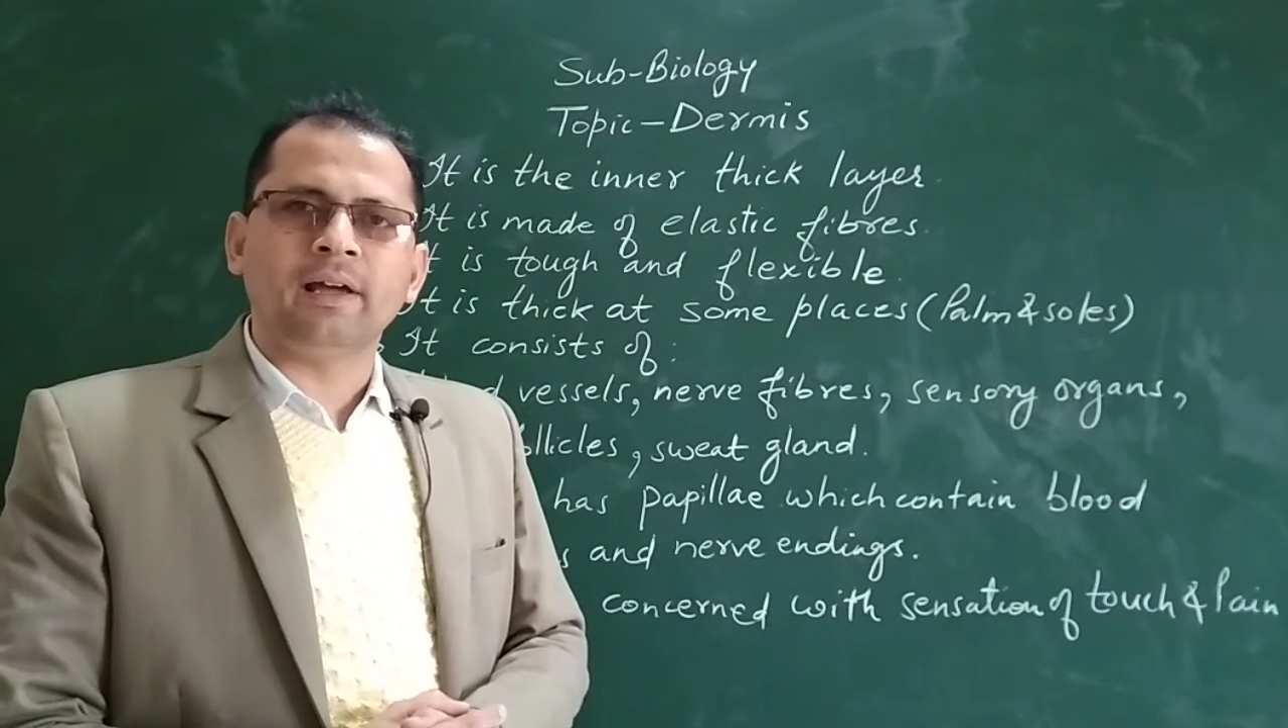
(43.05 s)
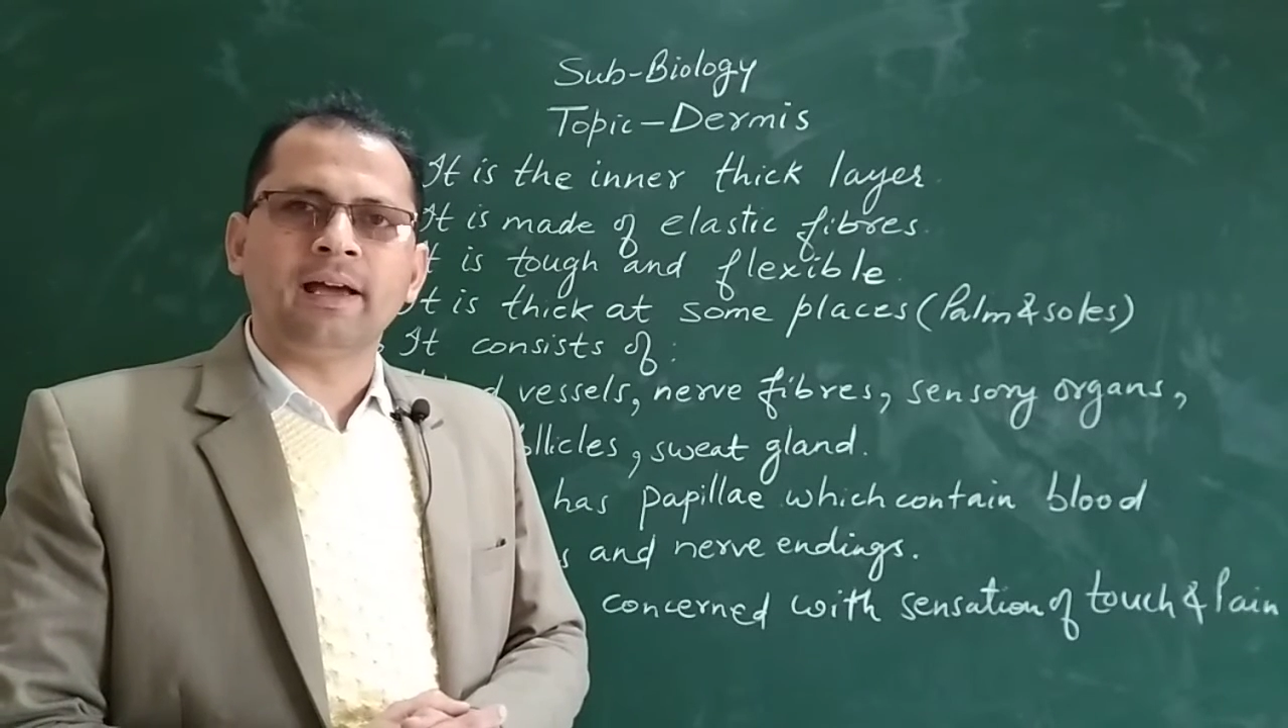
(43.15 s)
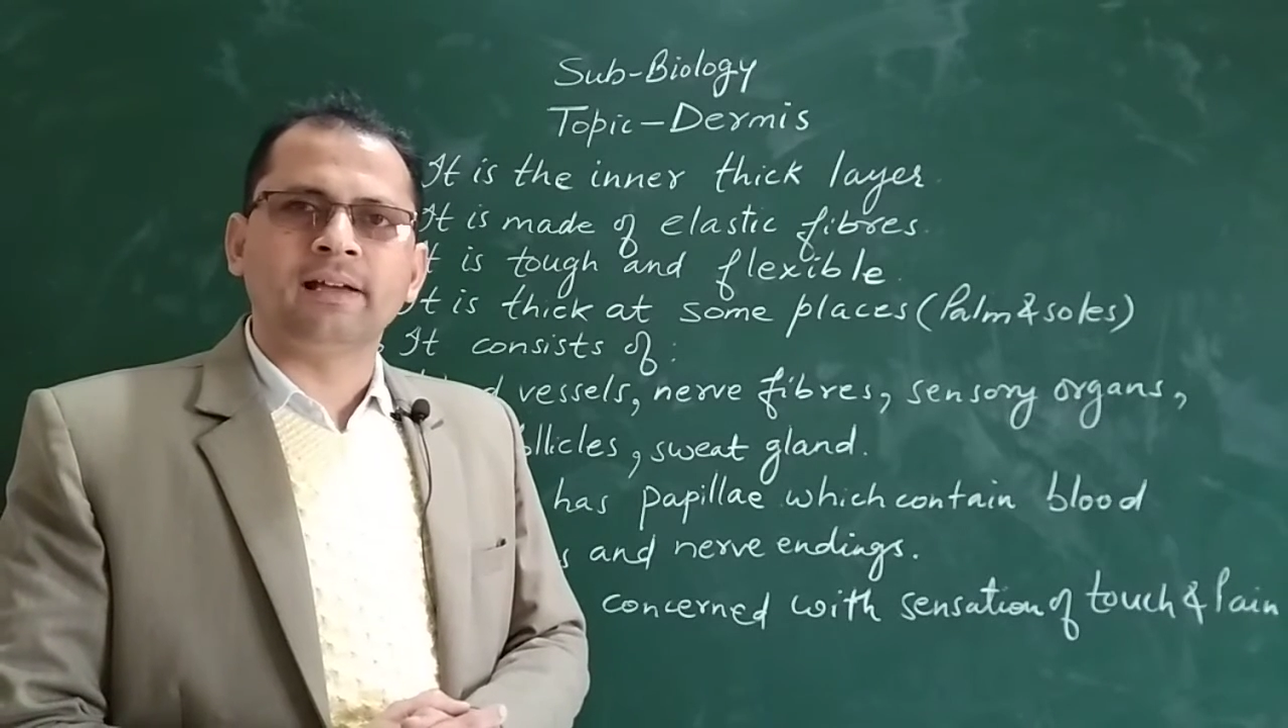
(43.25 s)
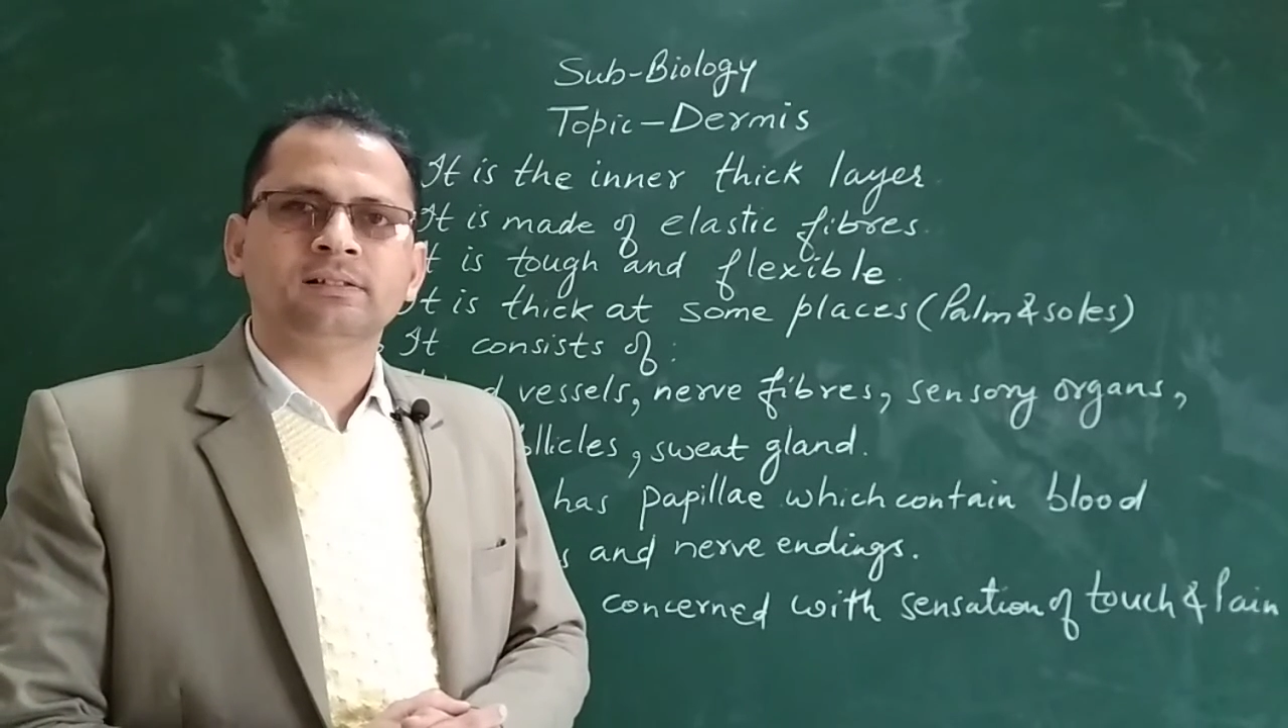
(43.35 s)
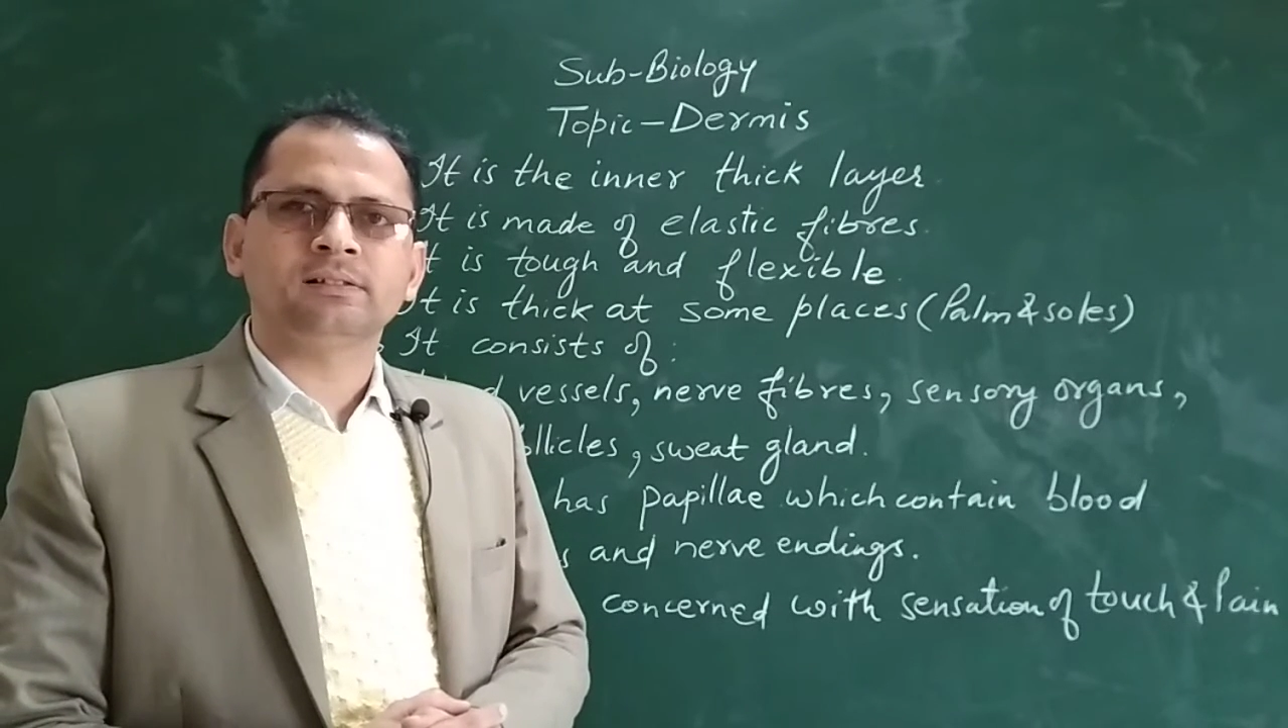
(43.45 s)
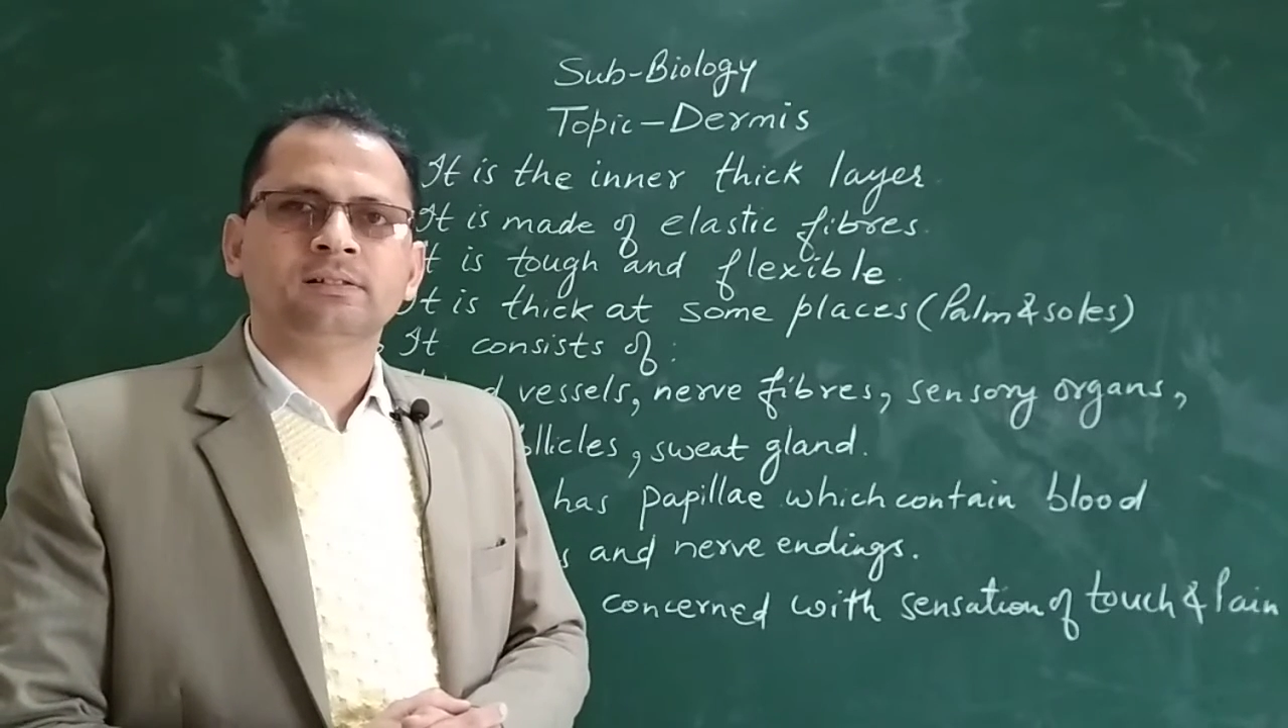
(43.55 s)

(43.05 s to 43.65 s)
as